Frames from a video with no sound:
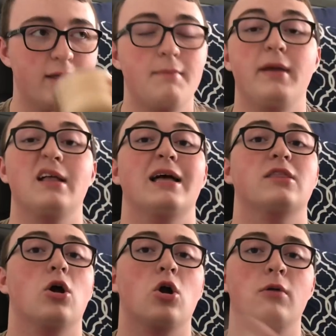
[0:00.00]
than being like
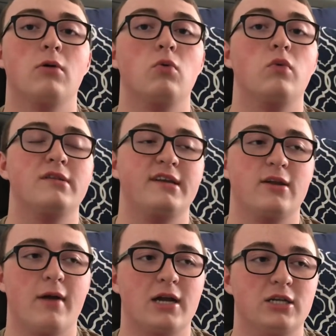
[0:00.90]
the herbal, woodsy
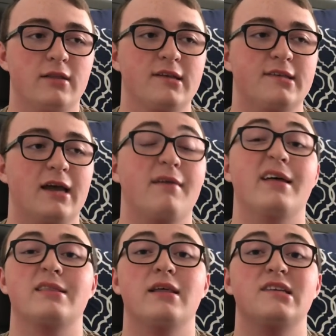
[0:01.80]
direction, this is kind of
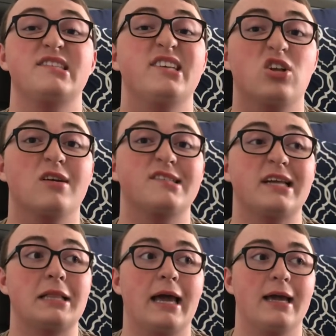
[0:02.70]
like the
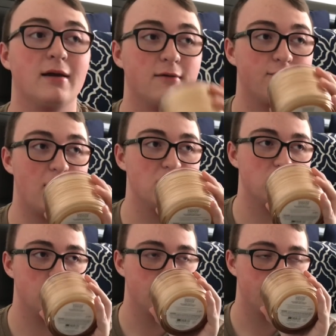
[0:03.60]
citrusy, like,
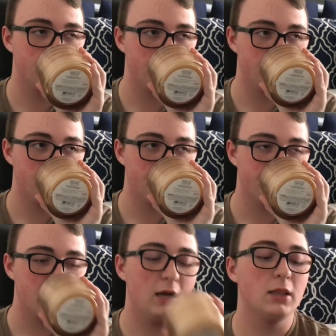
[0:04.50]
fresh
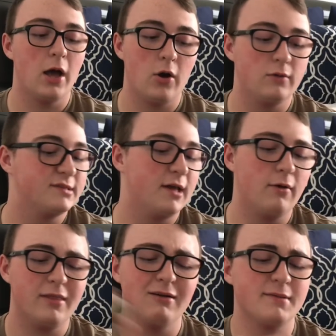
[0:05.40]
cologne.
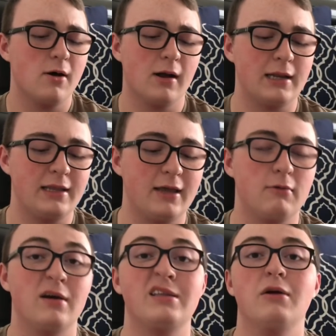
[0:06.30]
So there's mahogany teak
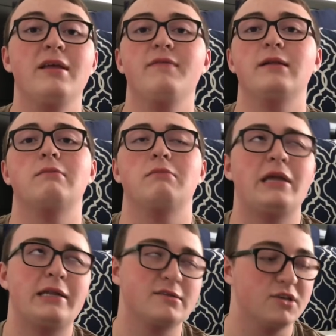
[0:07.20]
wood. Don't even
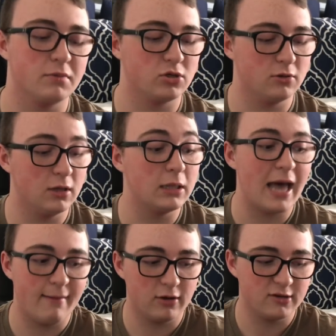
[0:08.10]
need a super
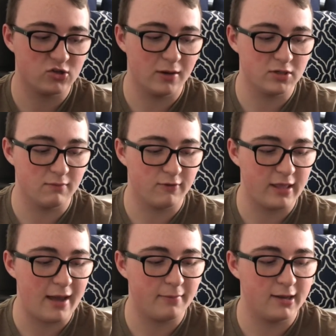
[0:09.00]
elaborate description for
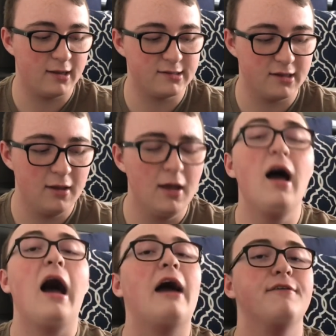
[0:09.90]
that because
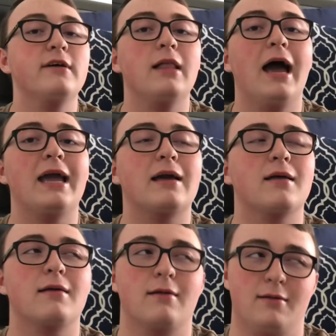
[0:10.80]
I feel like
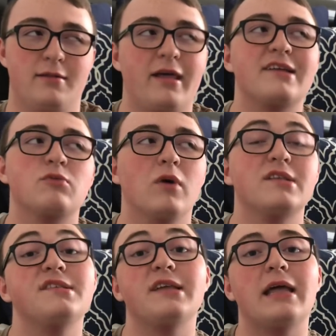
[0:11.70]
that's
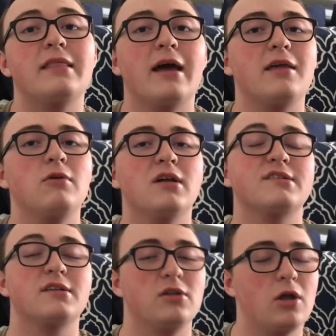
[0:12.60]
one scent that you
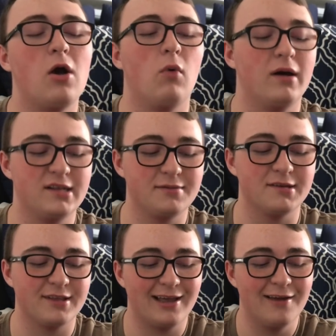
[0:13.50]
just know what it
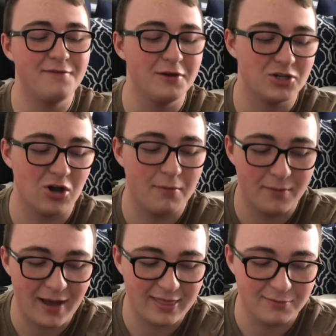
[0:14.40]
smells like if you shop at
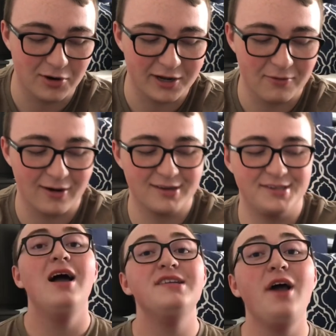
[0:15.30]
Bath & Body
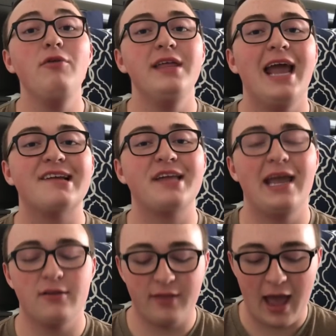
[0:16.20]
Works. So the next
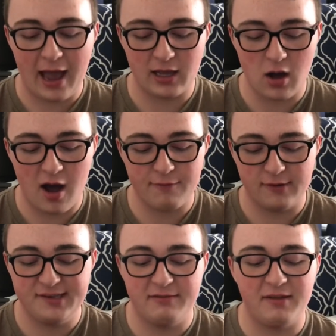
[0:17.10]
candle that I got for
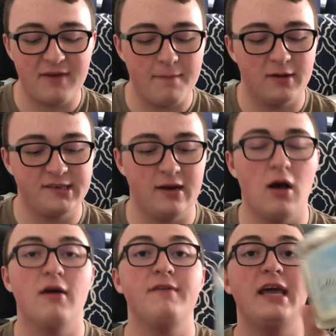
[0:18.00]
75% off